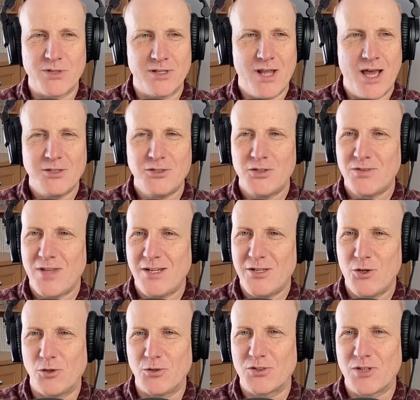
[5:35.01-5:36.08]
and not just
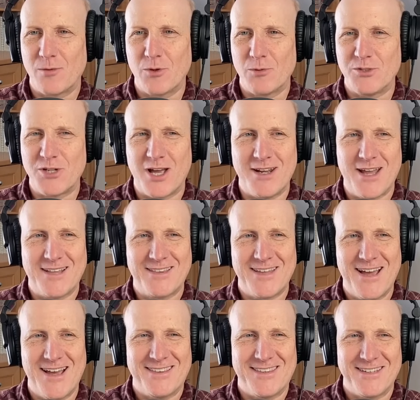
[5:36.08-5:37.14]
any old suburb, John, not the
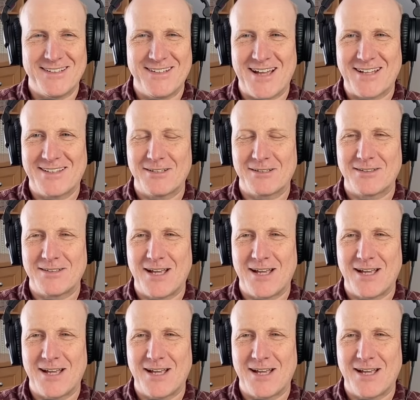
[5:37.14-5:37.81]
not the not the,